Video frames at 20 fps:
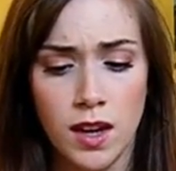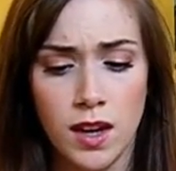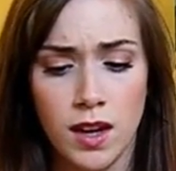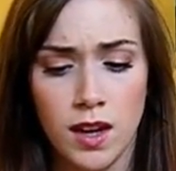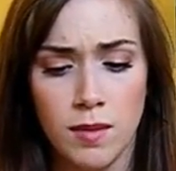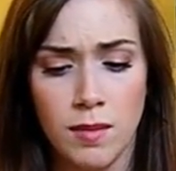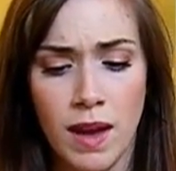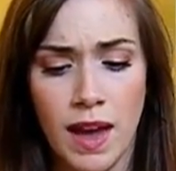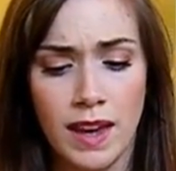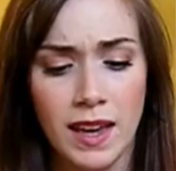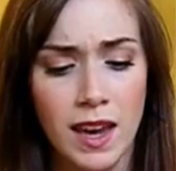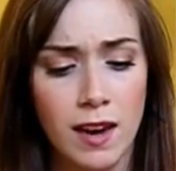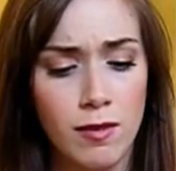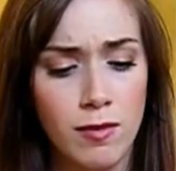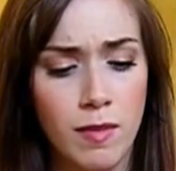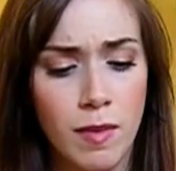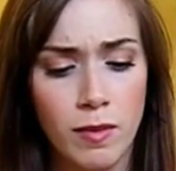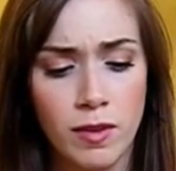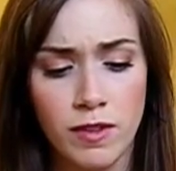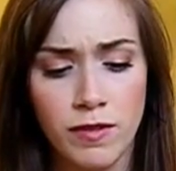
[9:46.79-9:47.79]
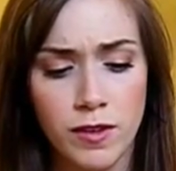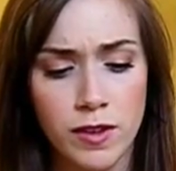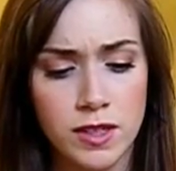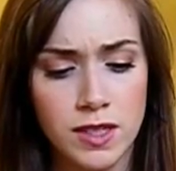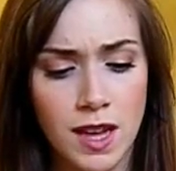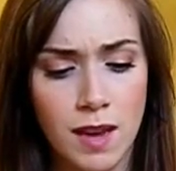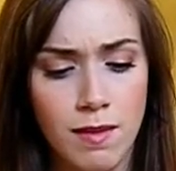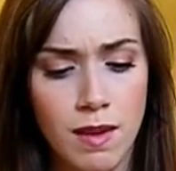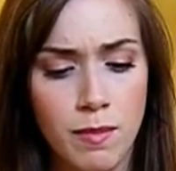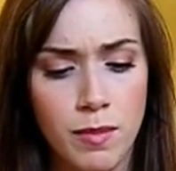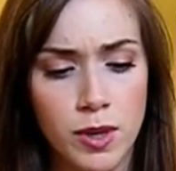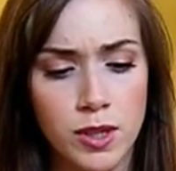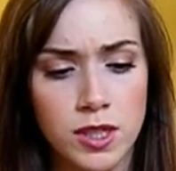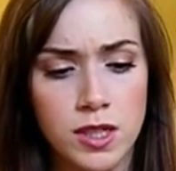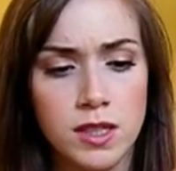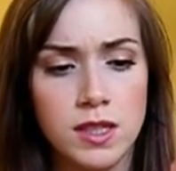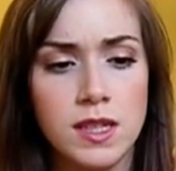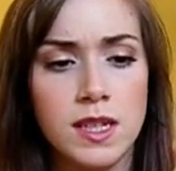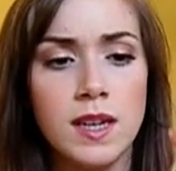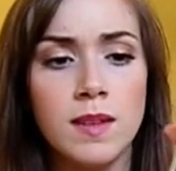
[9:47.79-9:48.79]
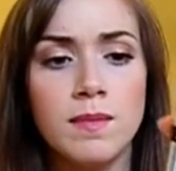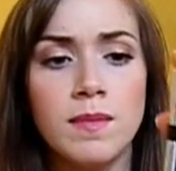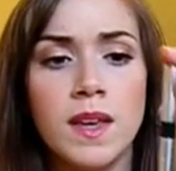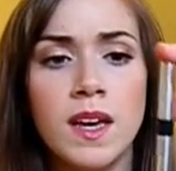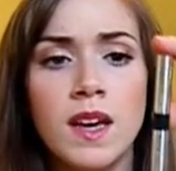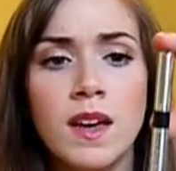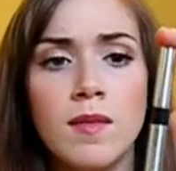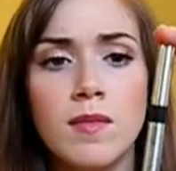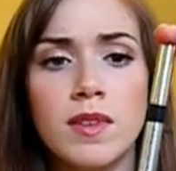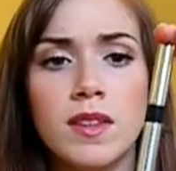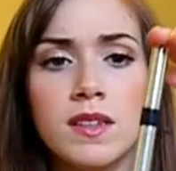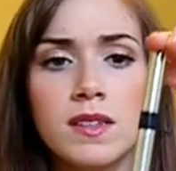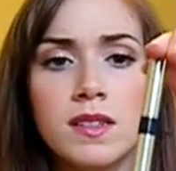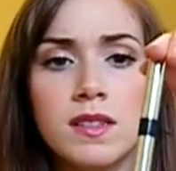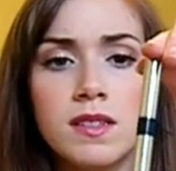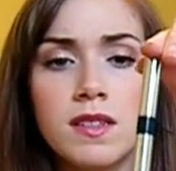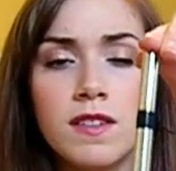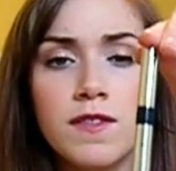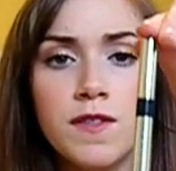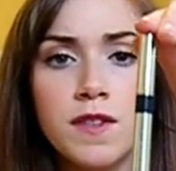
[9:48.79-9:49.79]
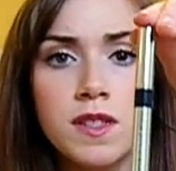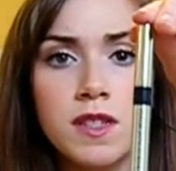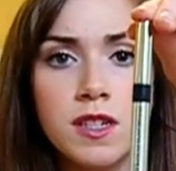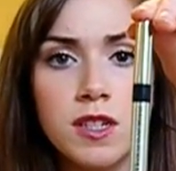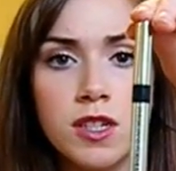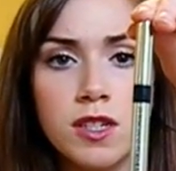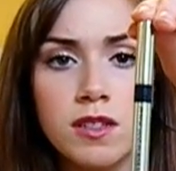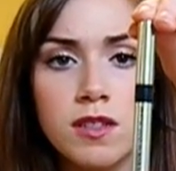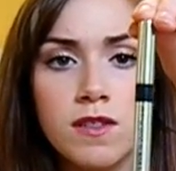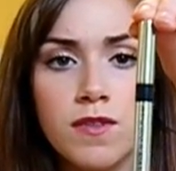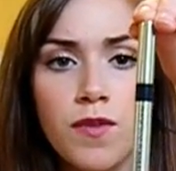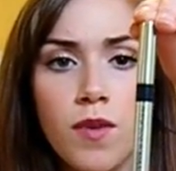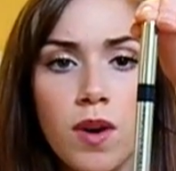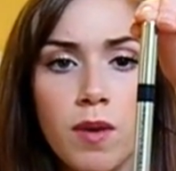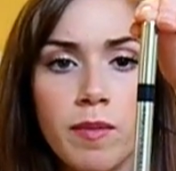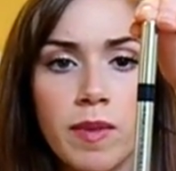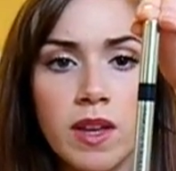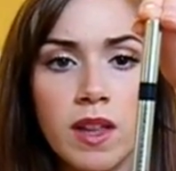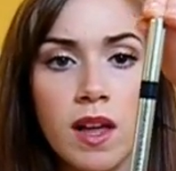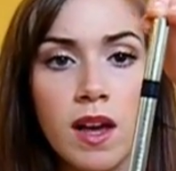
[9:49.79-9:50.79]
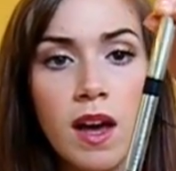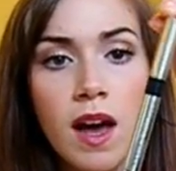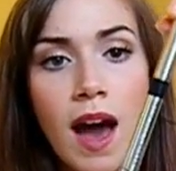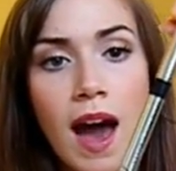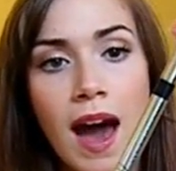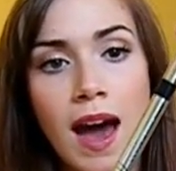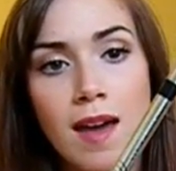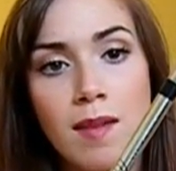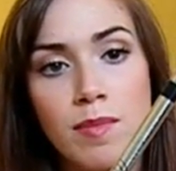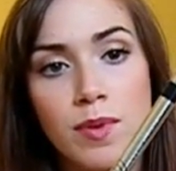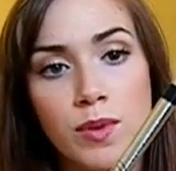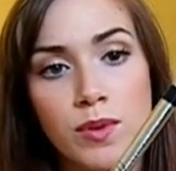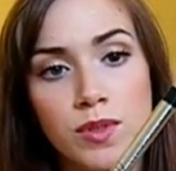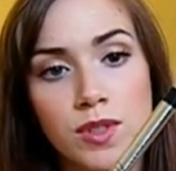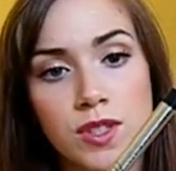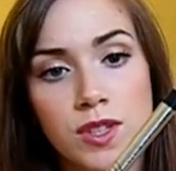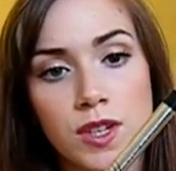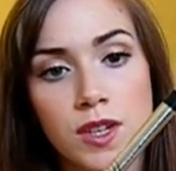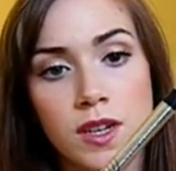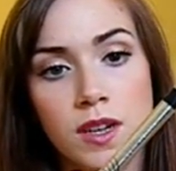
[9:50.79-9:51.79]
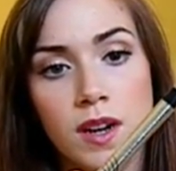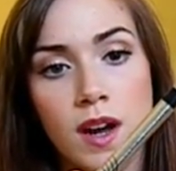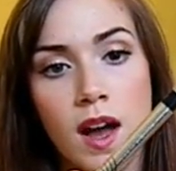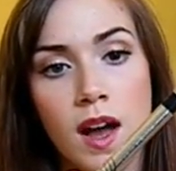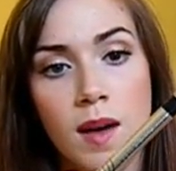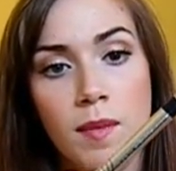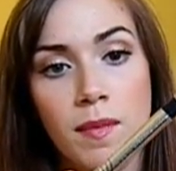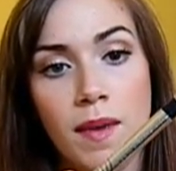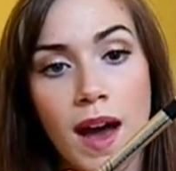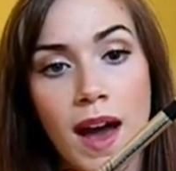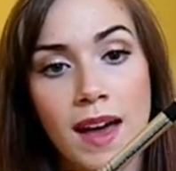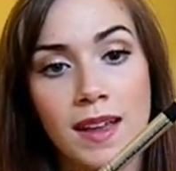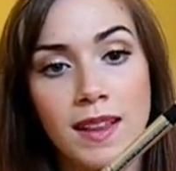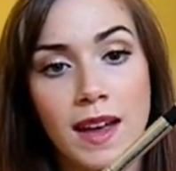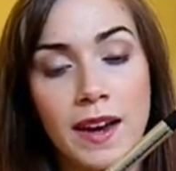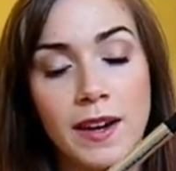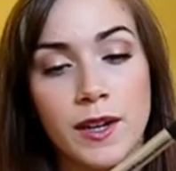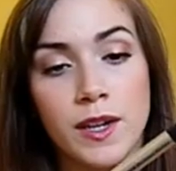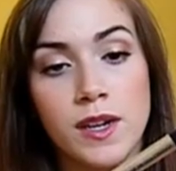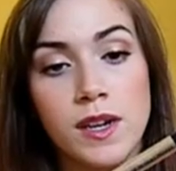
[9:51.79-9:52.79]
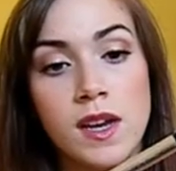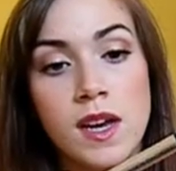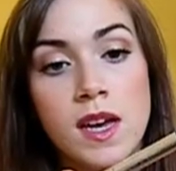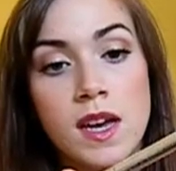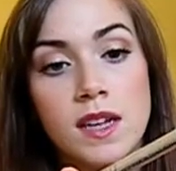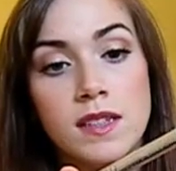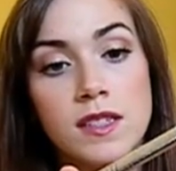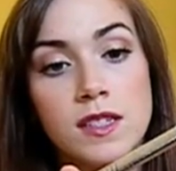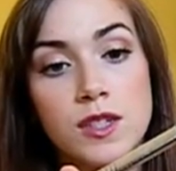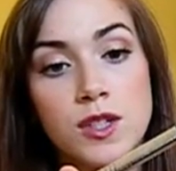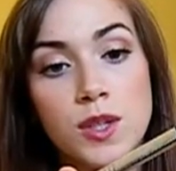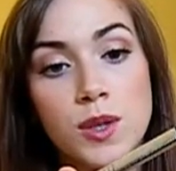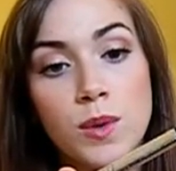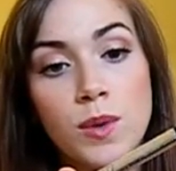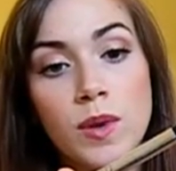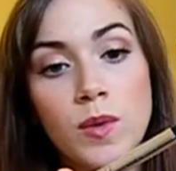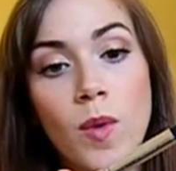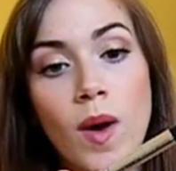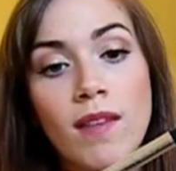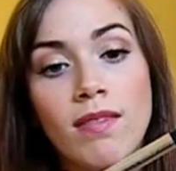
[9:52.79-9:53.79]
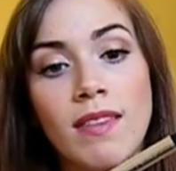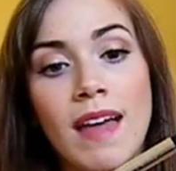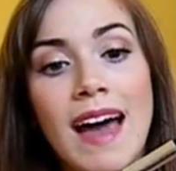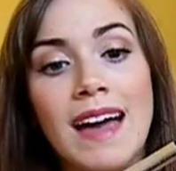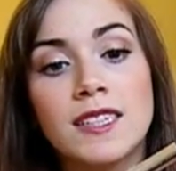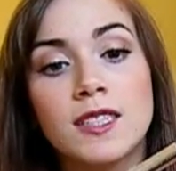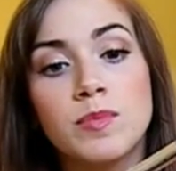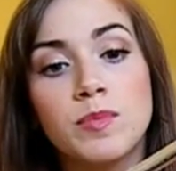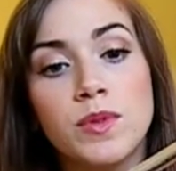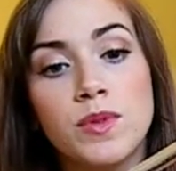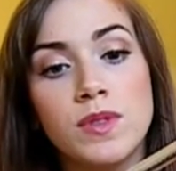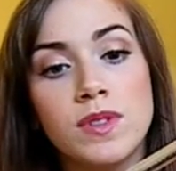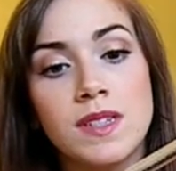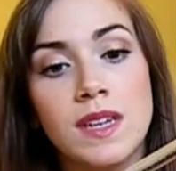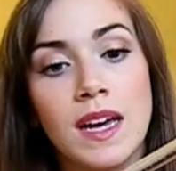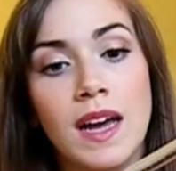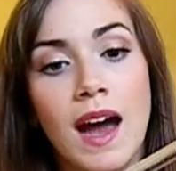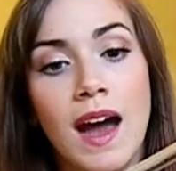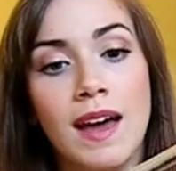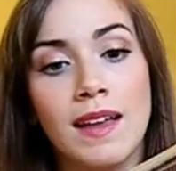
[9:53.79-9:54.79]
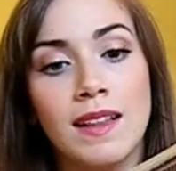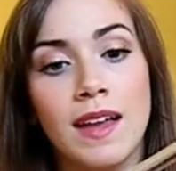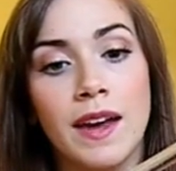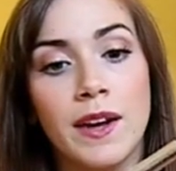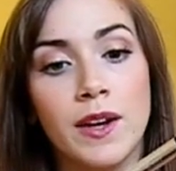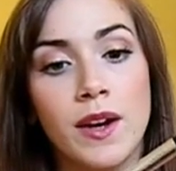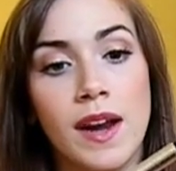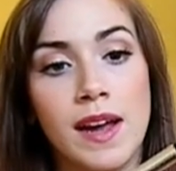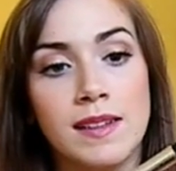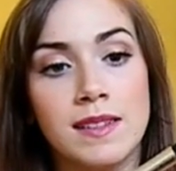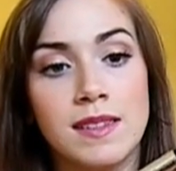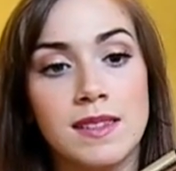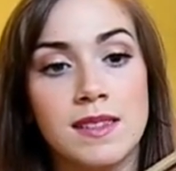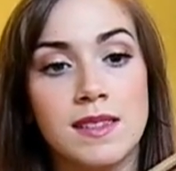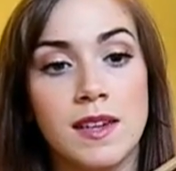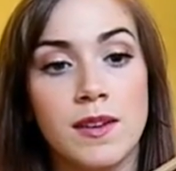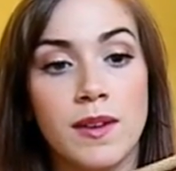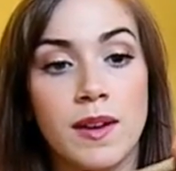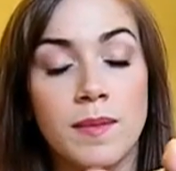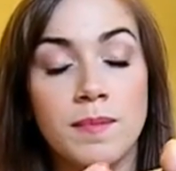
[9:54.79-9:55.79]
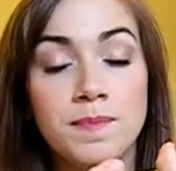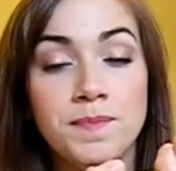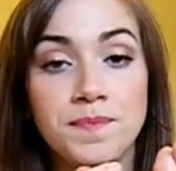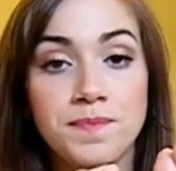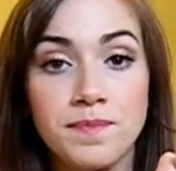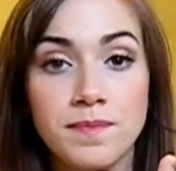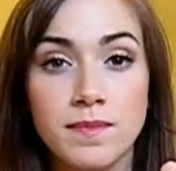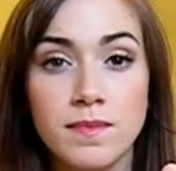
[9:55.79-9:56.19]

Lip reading: I can't remember the first time I purchased it, but this is the Physicians Formula Eye Booster Eyeliner. It's a 2-in-1 lash boosting eyeliner and serum.